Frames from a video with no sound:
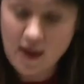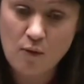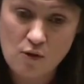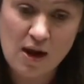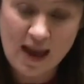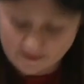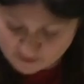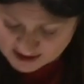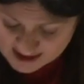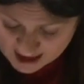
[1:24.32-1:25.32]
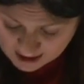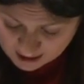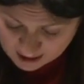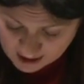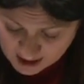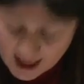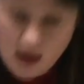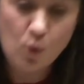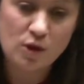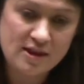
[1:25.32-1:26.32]
he were alive today, he
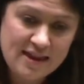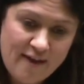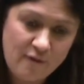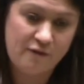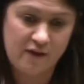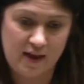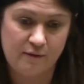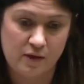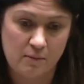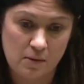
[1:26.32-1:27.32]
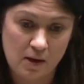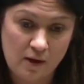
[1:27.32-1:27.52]
would never forgive them